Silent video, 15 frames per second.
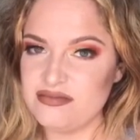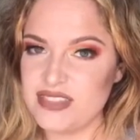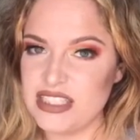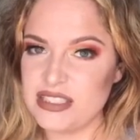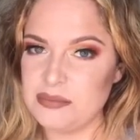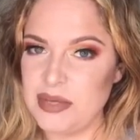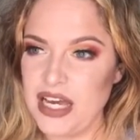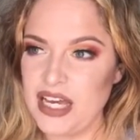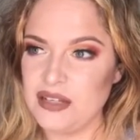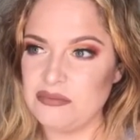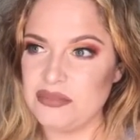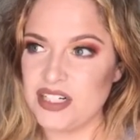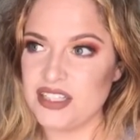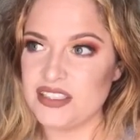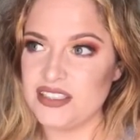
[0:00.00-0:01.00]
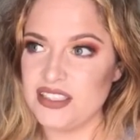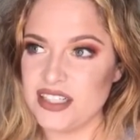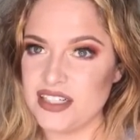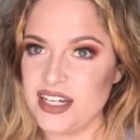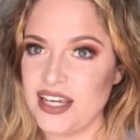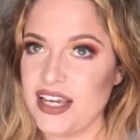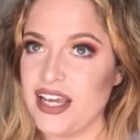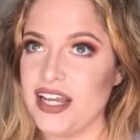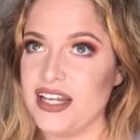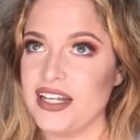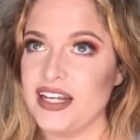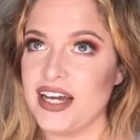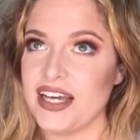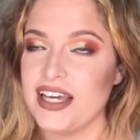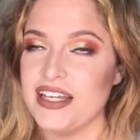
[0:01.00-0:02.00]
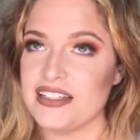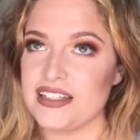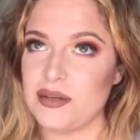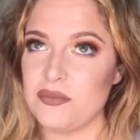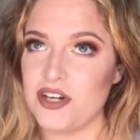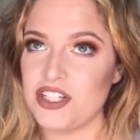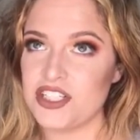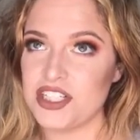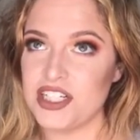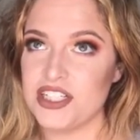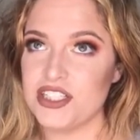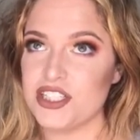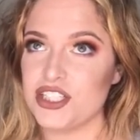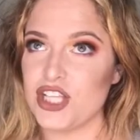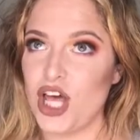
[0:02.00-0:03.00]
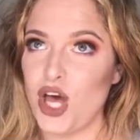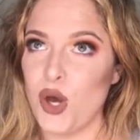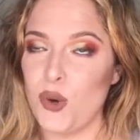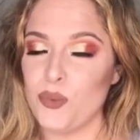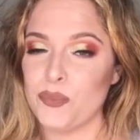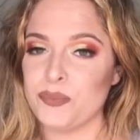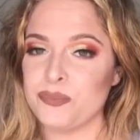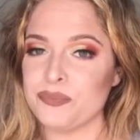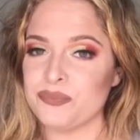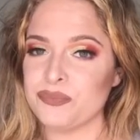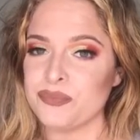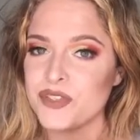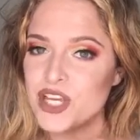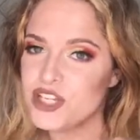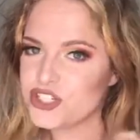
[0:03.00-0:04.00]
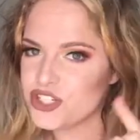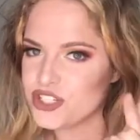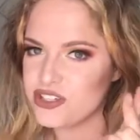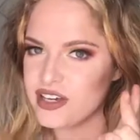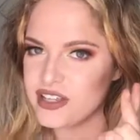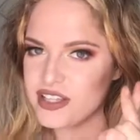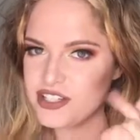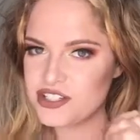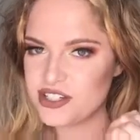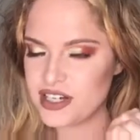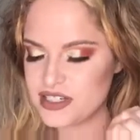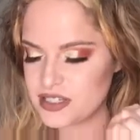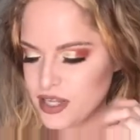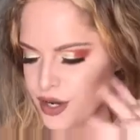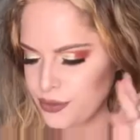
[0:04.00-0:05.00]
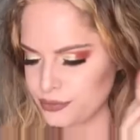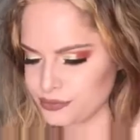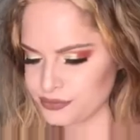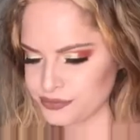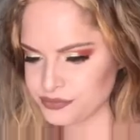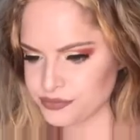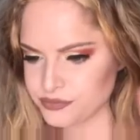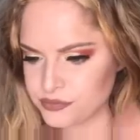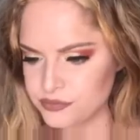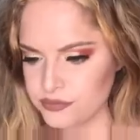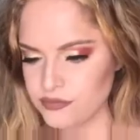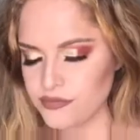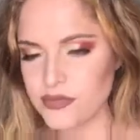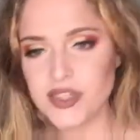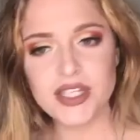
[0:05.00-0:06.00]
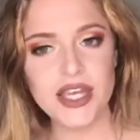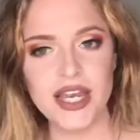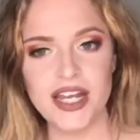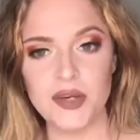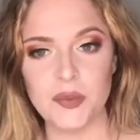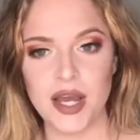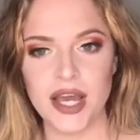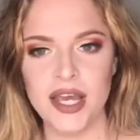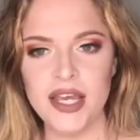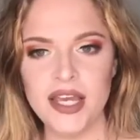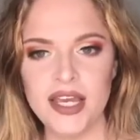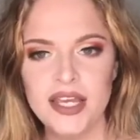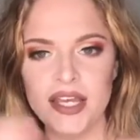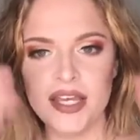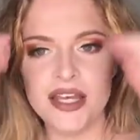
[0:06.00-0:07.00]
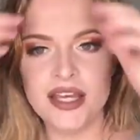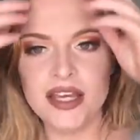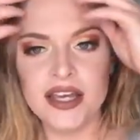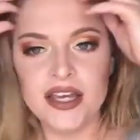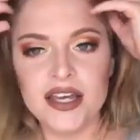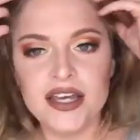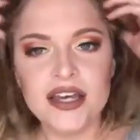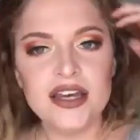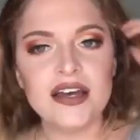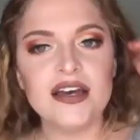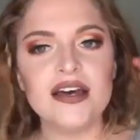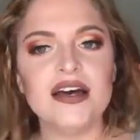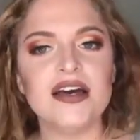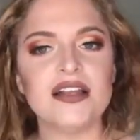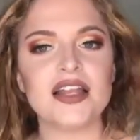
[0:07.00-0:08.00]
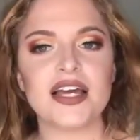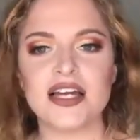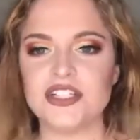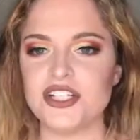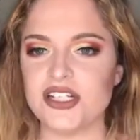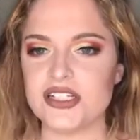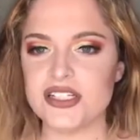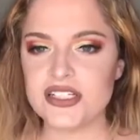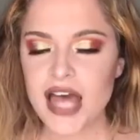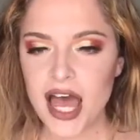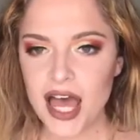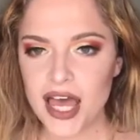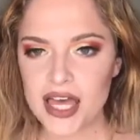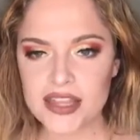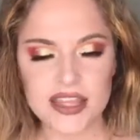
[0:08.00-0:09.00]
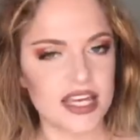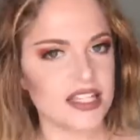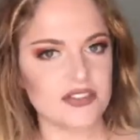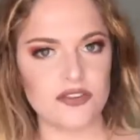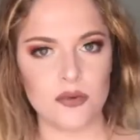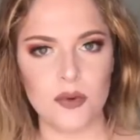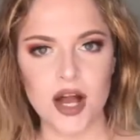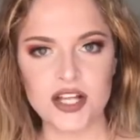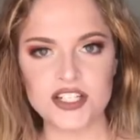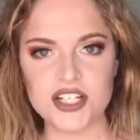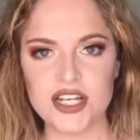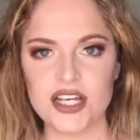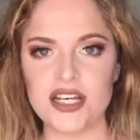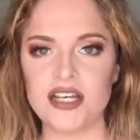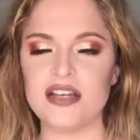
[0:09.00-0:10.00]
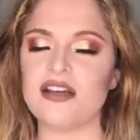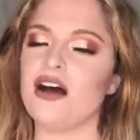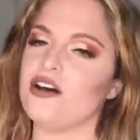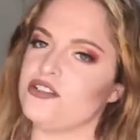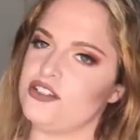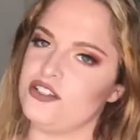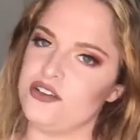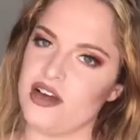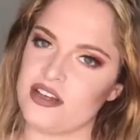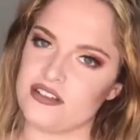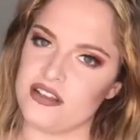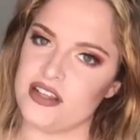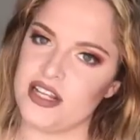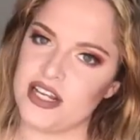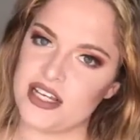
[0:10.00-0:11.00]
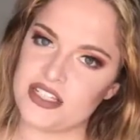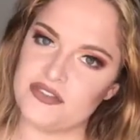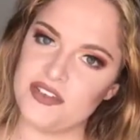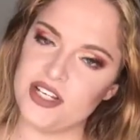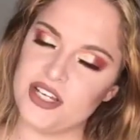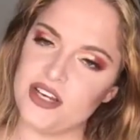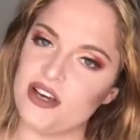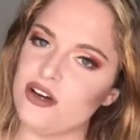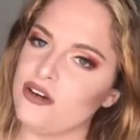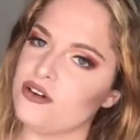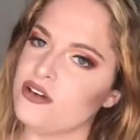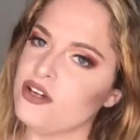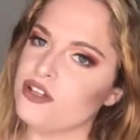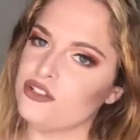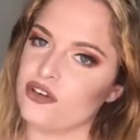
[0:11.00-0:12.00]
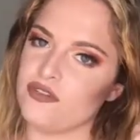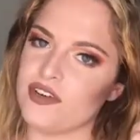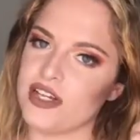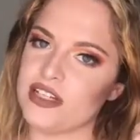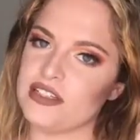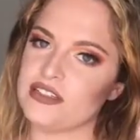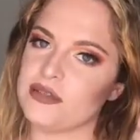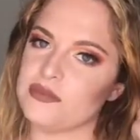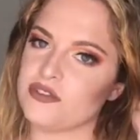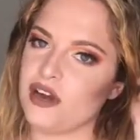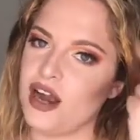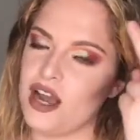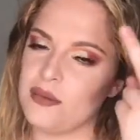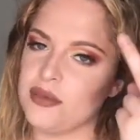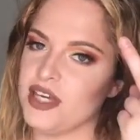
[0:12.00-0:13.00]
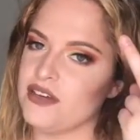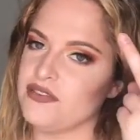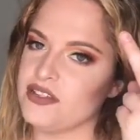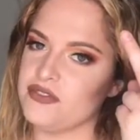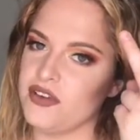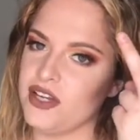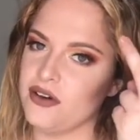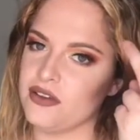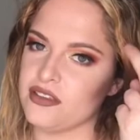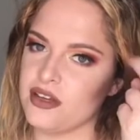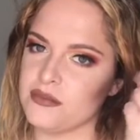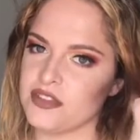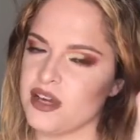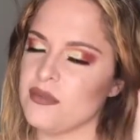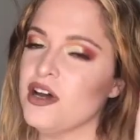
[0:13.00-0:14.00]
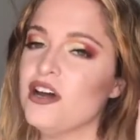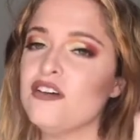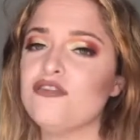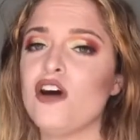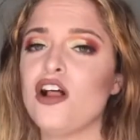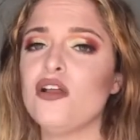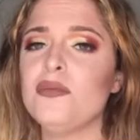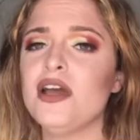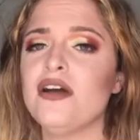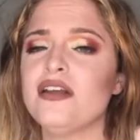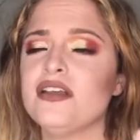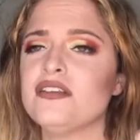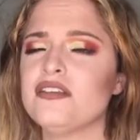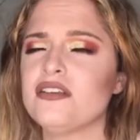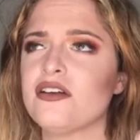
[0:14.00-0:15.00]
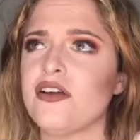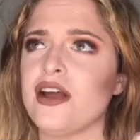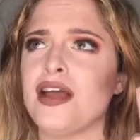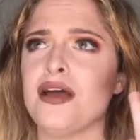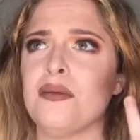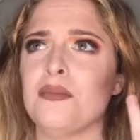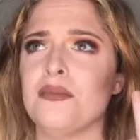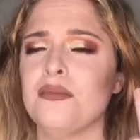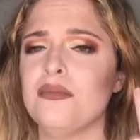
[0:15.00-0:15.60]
It's bad, but it's addicting and I can't stop watching it, so I just thought I'd let you guys know. Anyway, like I just said, thanks for watching. I'll see you guys on the next video. Don't forget to subscribe, give this video a thumbs up. Follow me on Instagram.